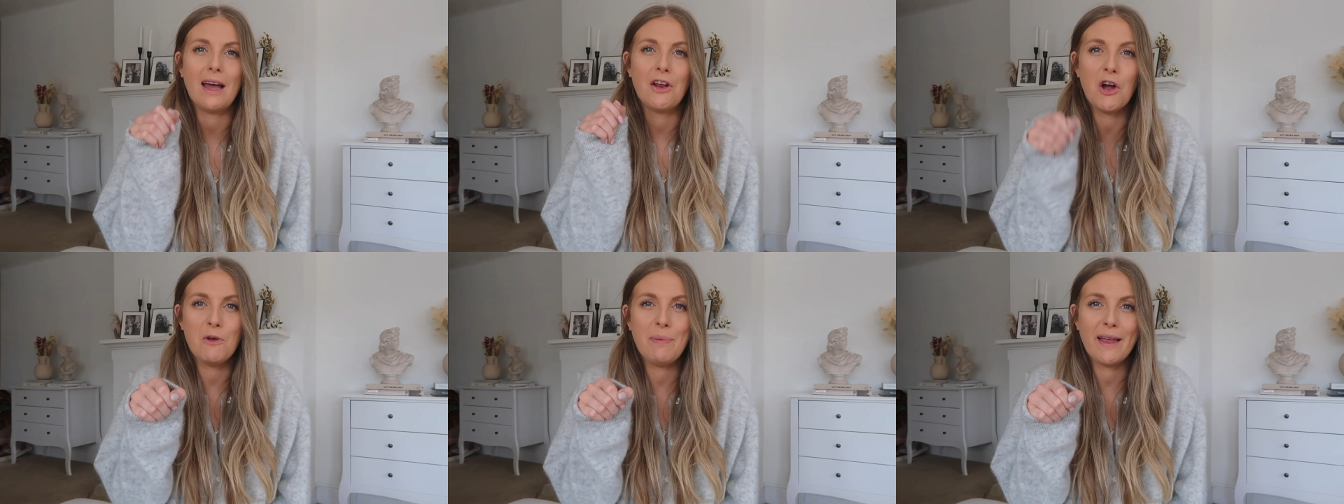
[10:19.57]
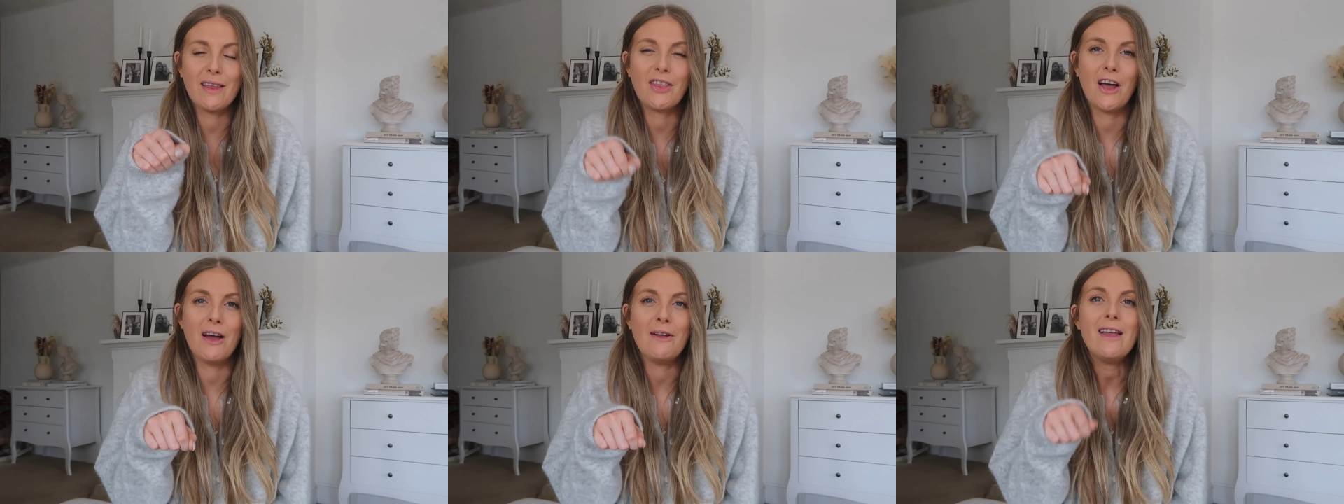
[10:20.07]
and hoping
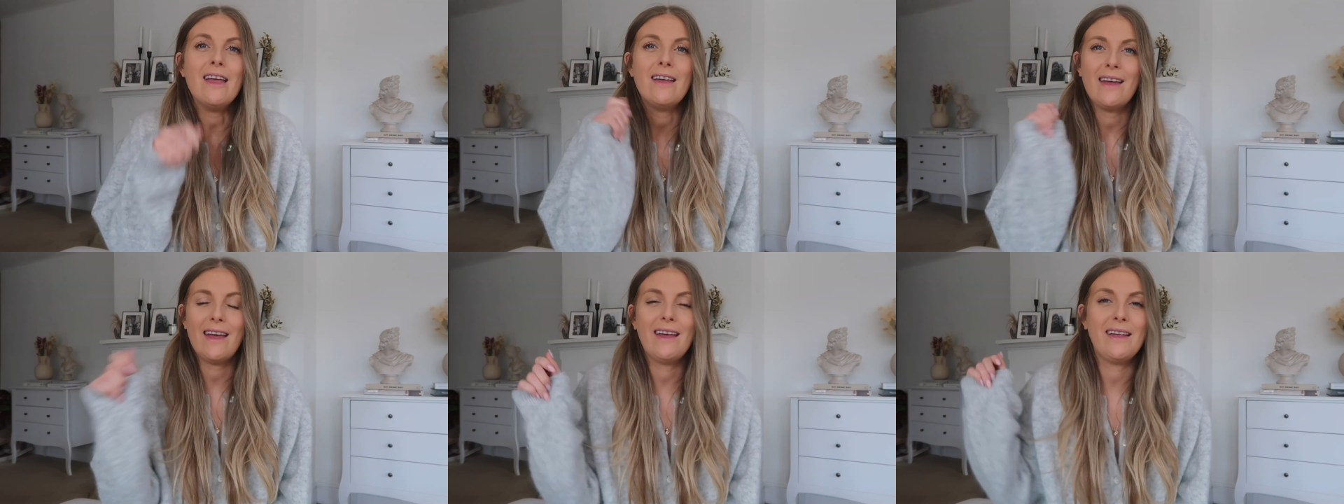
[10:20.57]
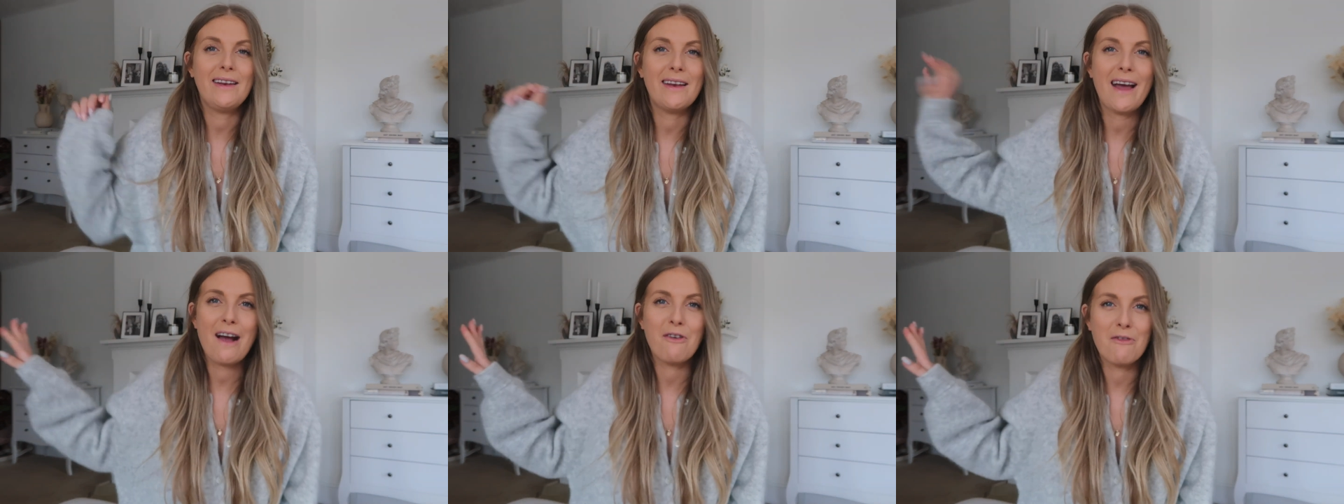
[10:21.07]
that in
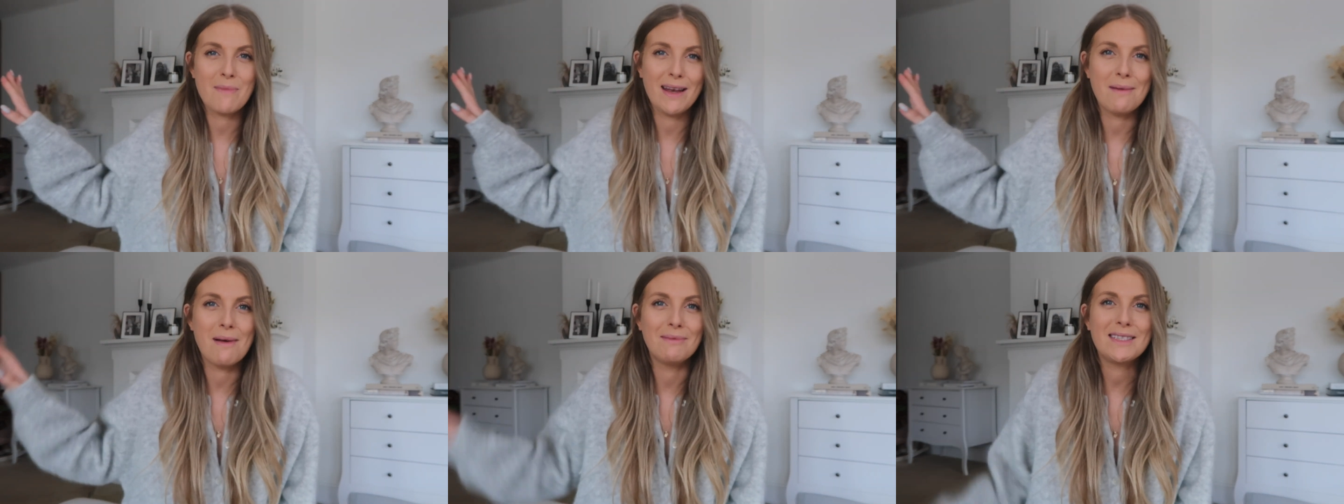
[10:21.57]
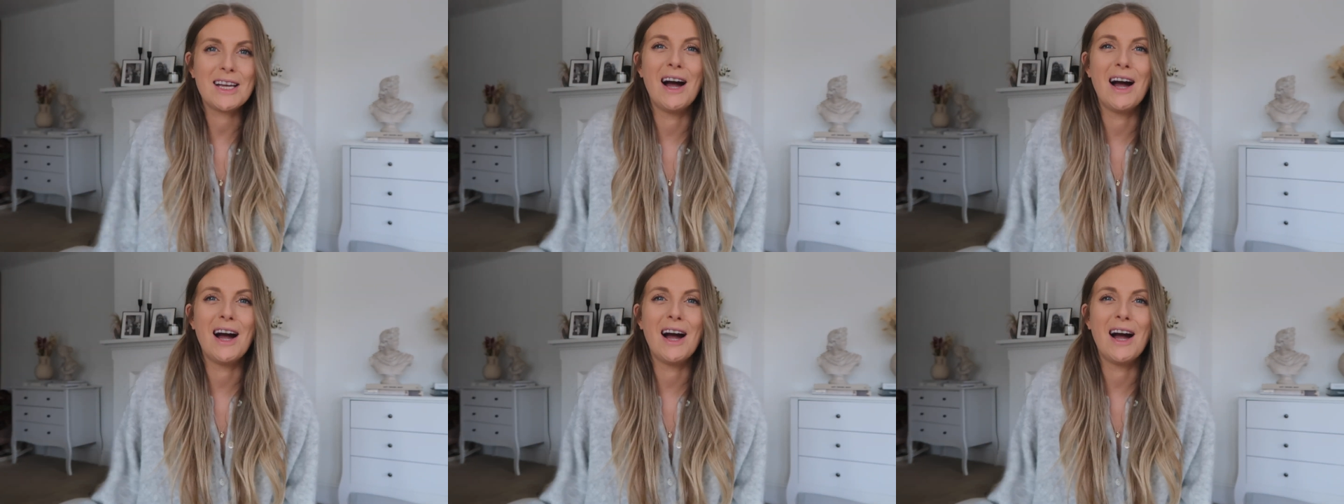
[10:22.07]
however many months